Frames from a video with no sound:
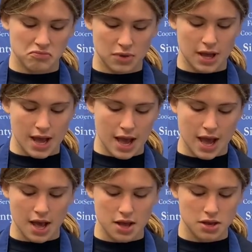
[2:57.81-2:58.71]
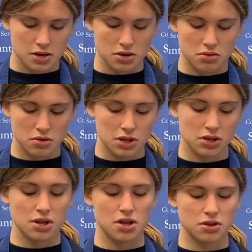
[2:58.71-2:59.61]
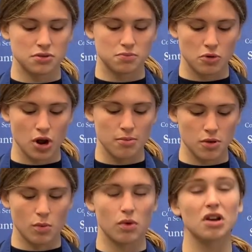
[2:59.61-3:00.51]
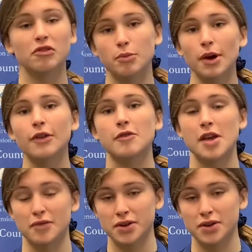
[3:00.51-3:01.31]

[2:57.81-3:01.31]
and this is probably one of my favorite